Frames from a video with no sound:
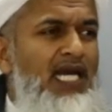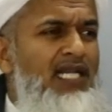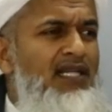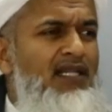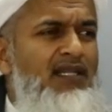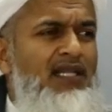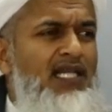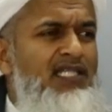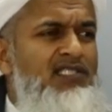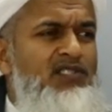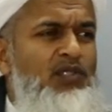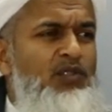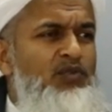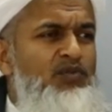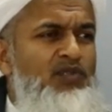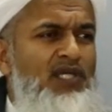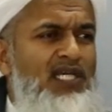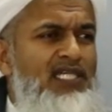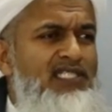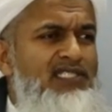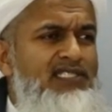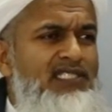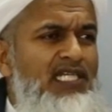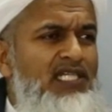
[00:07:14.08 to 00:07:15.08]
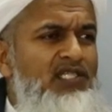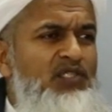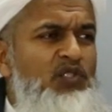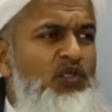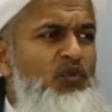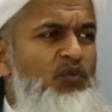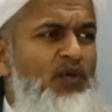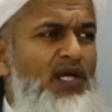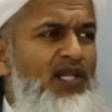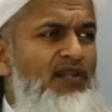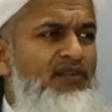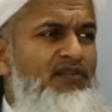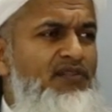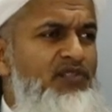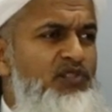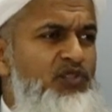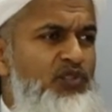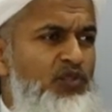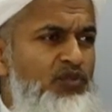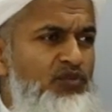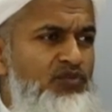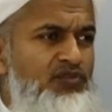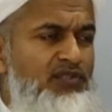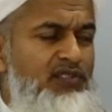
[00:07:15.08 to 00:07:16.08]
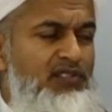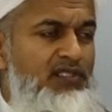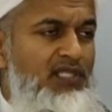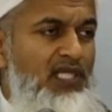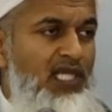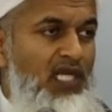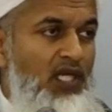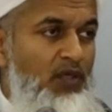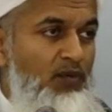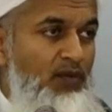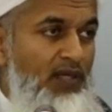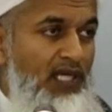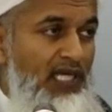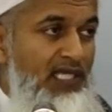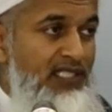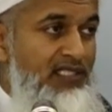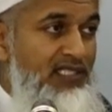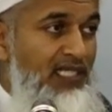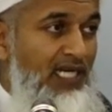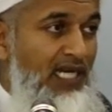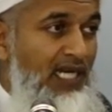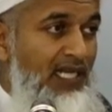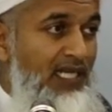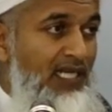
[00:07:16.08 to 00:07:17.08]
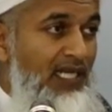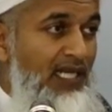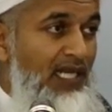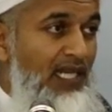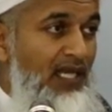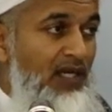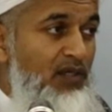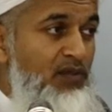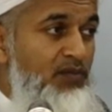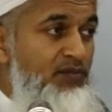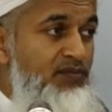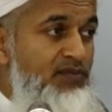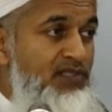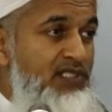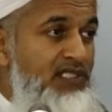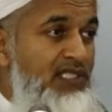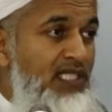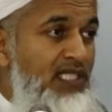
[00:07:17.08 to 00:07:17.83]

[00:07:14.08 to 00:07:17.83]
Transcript: Allah is going to extend your wealth and children. Allah